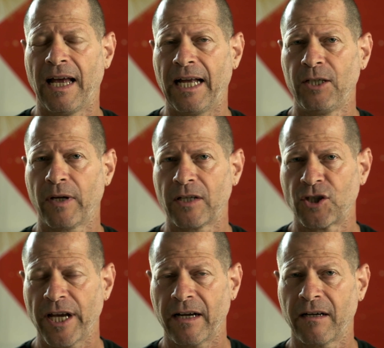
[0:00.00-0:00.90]
and you can
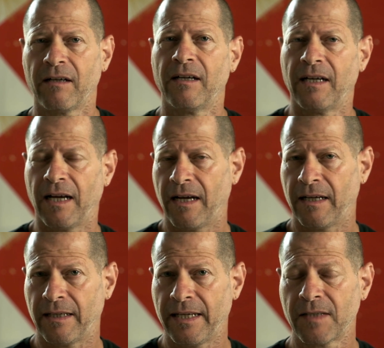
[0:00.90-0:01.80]
check
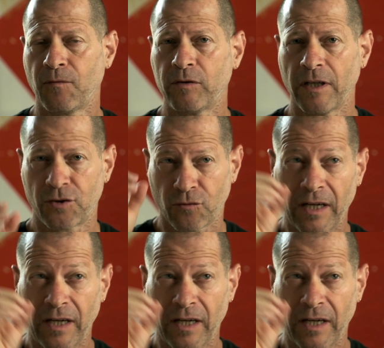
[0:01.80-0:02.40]
his footage